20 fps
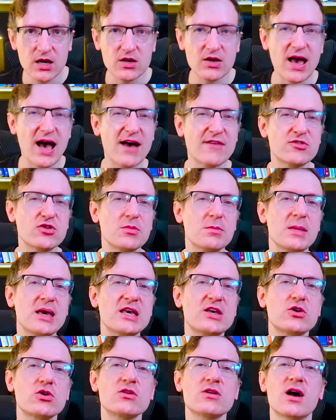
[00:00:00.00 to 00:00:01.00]
You have to
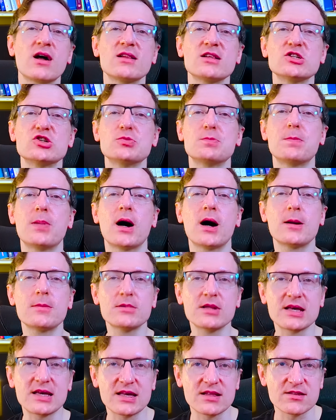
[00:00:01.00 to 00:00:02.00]
make your knowledge
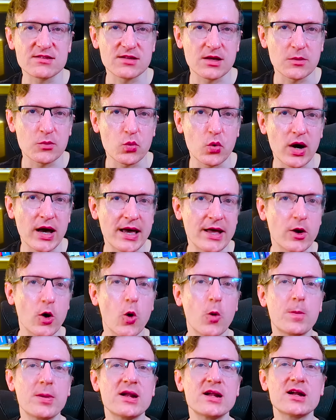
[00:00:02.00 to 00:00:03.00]
public in some way and
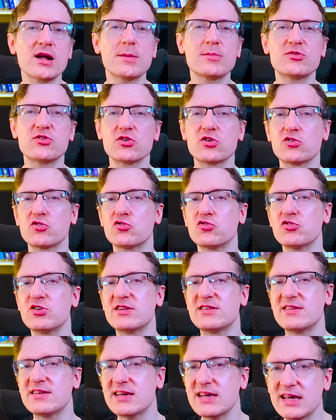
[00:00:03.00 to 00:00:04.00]
open it up to
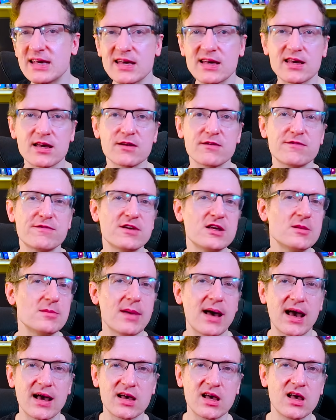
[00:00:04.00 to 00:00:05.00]
critique and
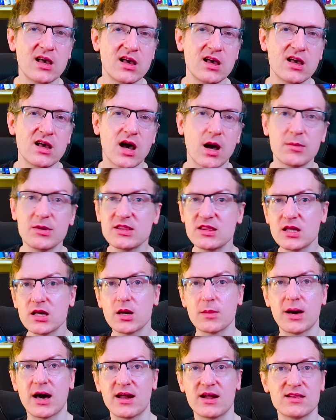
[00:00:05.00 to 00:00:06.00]
feedback. I mean,
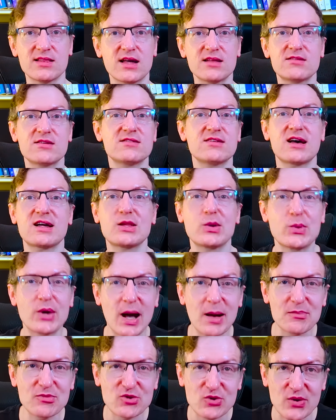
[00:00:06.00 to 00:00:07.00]
think about it. That's exactly what
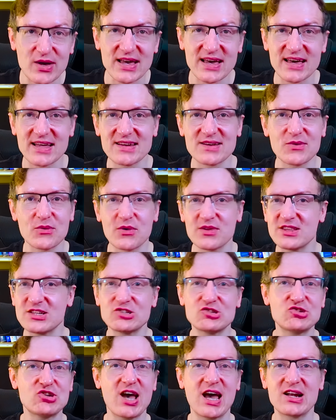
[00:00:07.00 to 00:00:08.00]
I'm doing and what
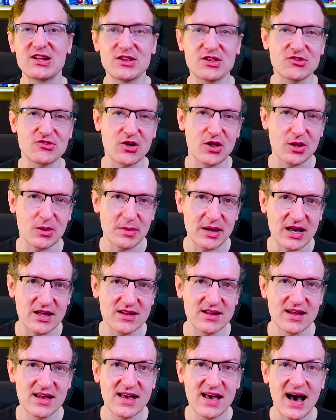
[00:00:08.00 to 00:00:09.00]
this channel is all
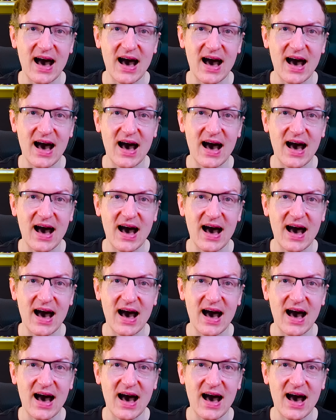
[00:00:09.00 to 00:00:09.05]
about.